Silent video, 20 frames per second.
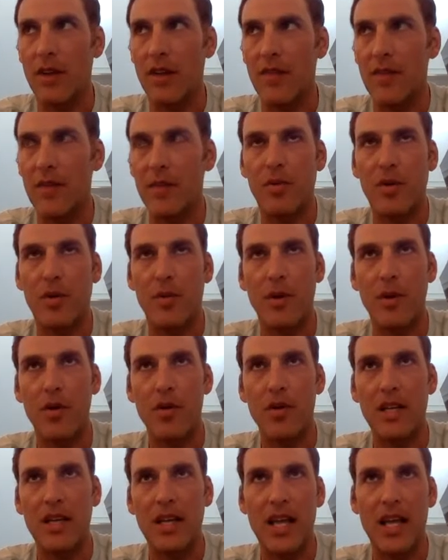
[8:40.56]
been
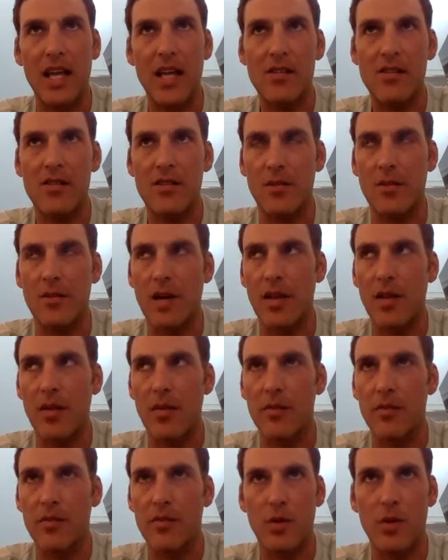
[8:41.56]
promoting cancer by the
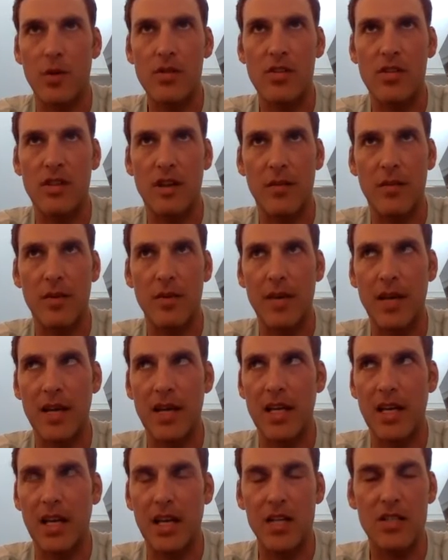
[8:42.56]
choices I've been
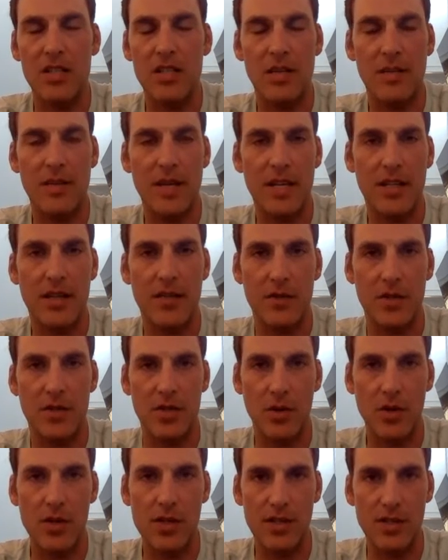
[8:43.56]
making, I just need to make different
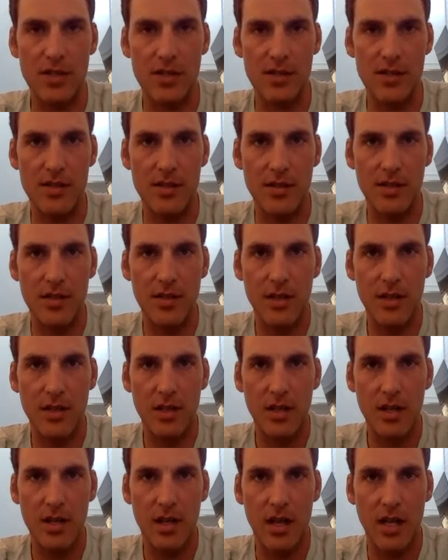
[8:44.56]
choices.
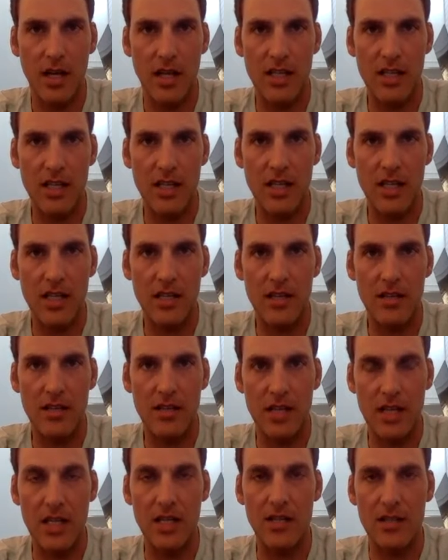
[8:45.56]
I need to
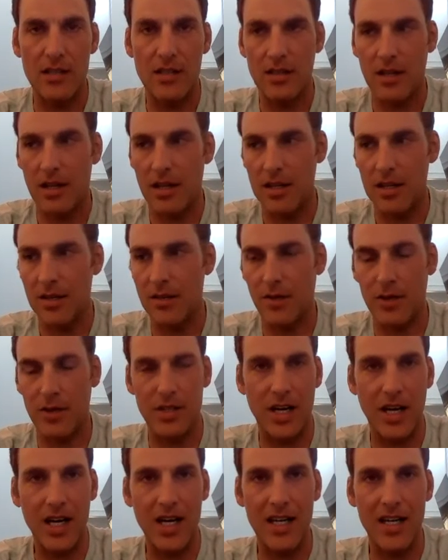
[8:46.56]
eat a different
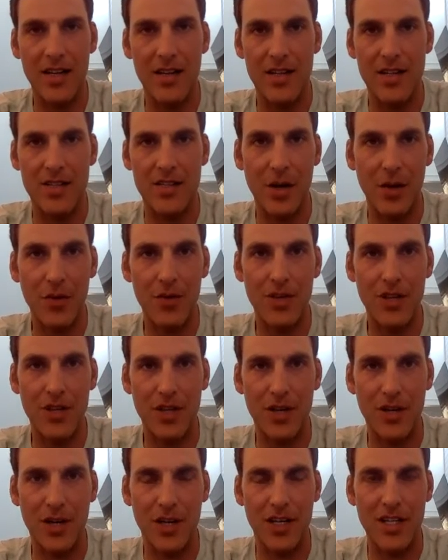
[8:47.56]
diet that's
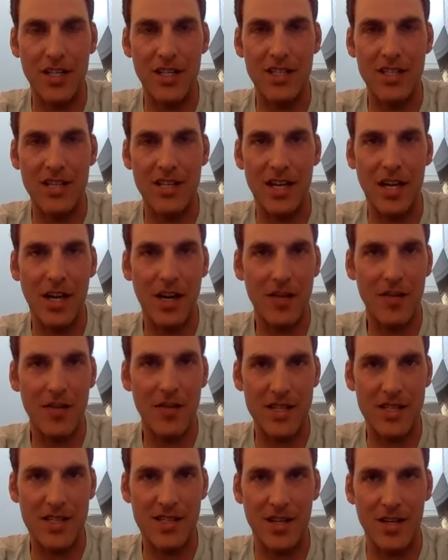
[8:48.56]
healthier. I need to take care of
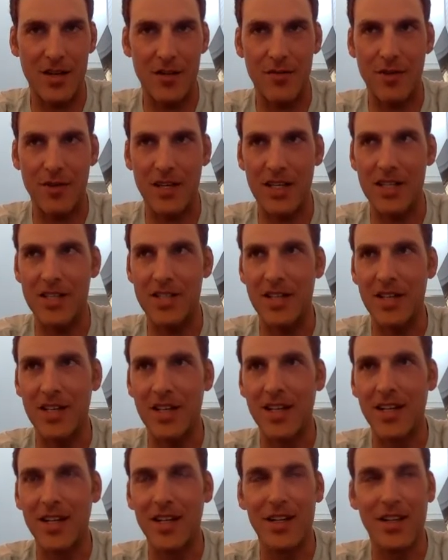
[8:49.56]
myself. I need to
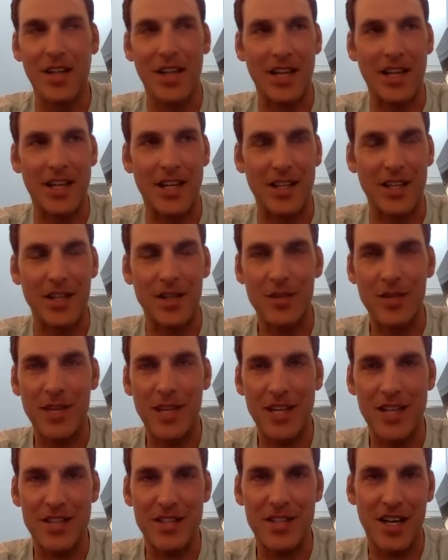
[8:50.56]

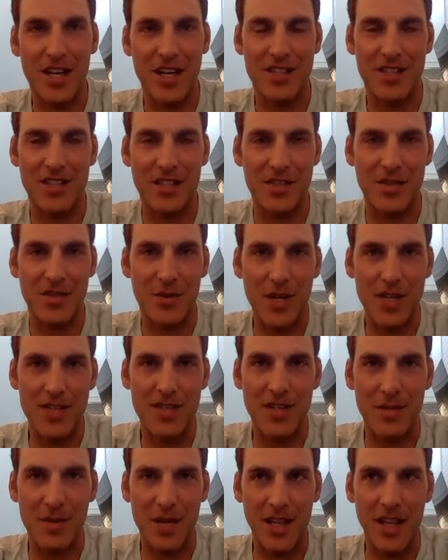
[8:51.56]
eliminate the toxic stress
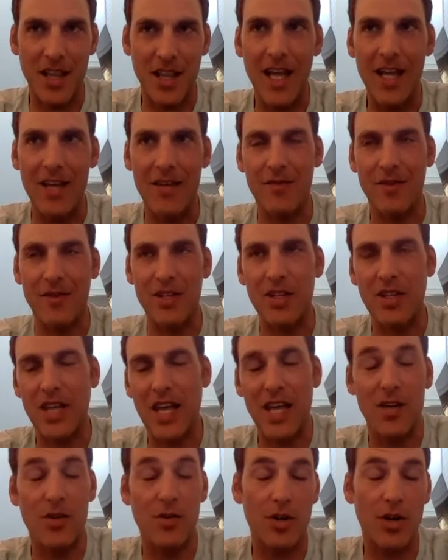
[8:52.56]
in my life. And you
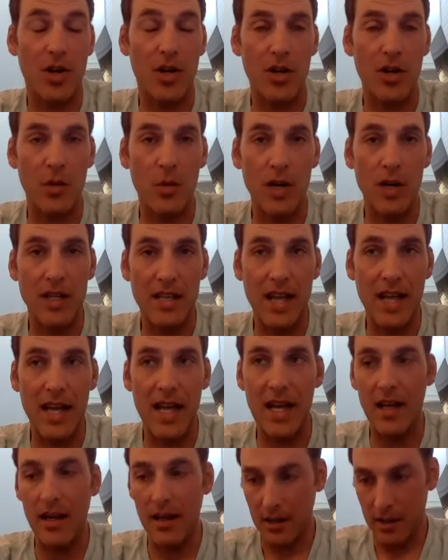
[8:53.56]
can't do it all in one
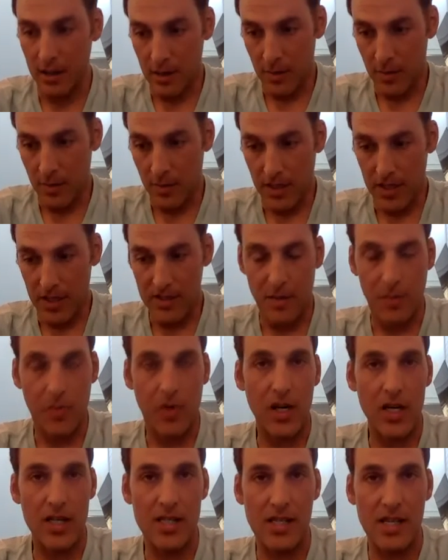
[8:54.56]
day, but it's a
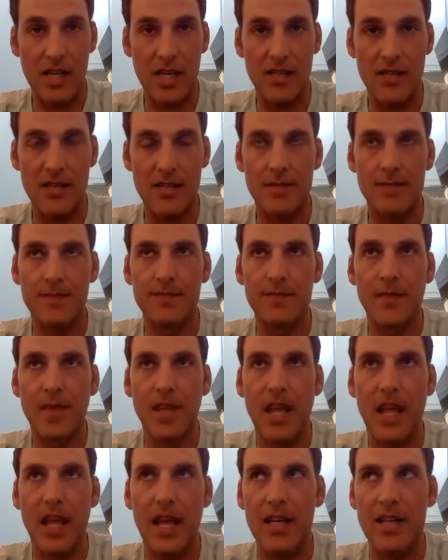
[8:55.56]
process.
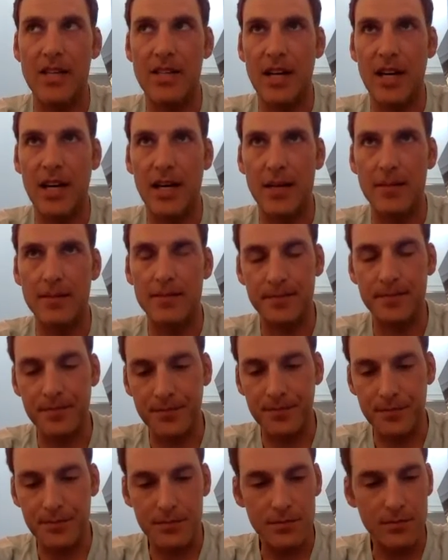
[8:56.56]
And
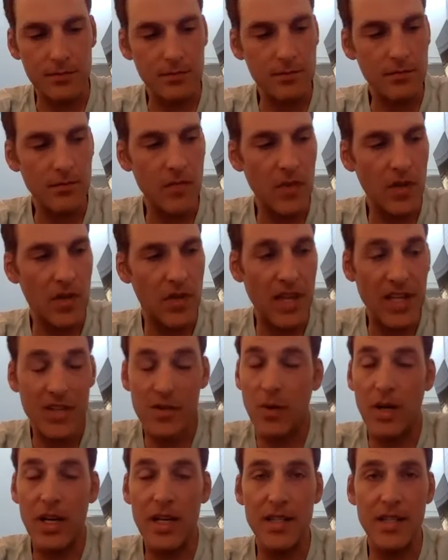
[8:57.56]
that's
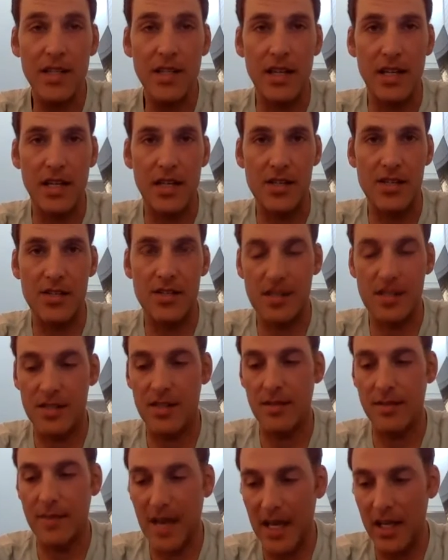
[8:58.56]
what I did. I just
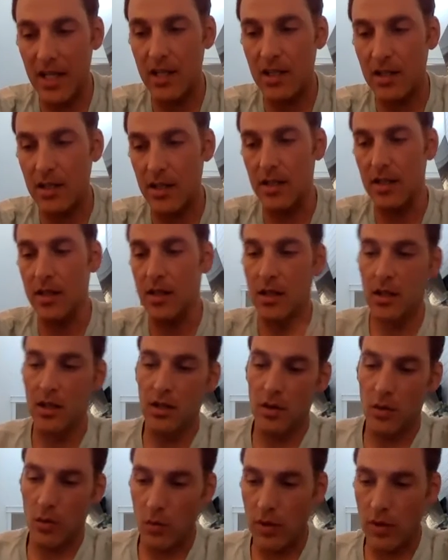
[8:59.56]
systematically
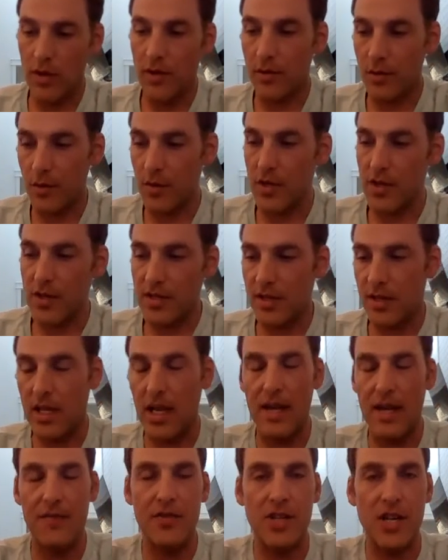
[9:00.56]
went through this
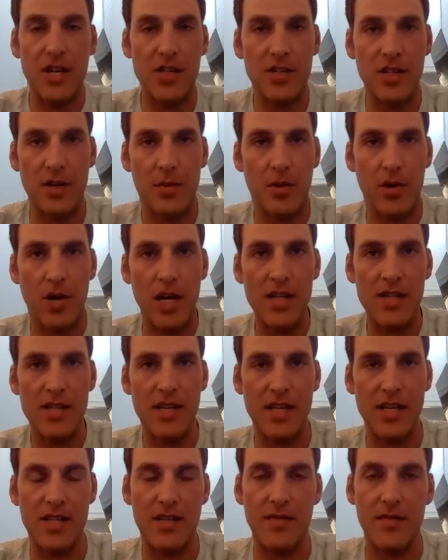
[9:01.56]
life-changing
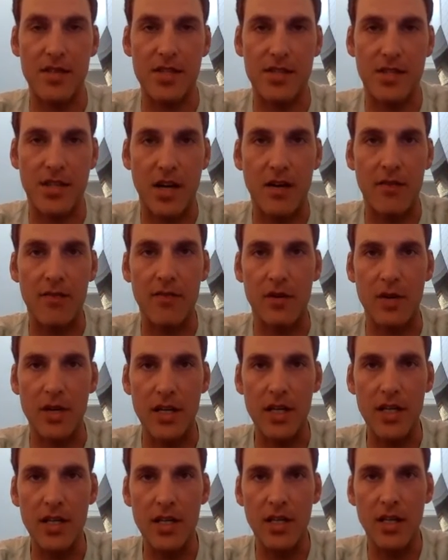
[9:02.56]
process of
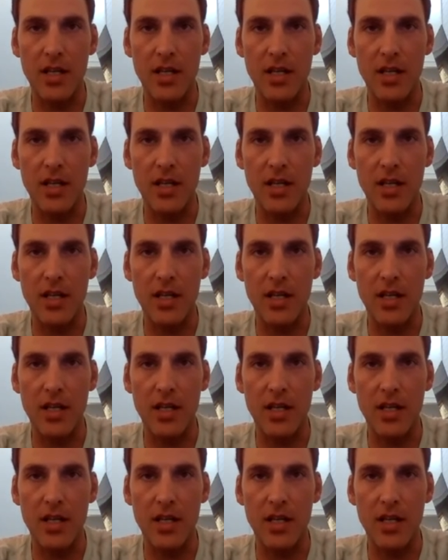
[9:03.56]
discovery.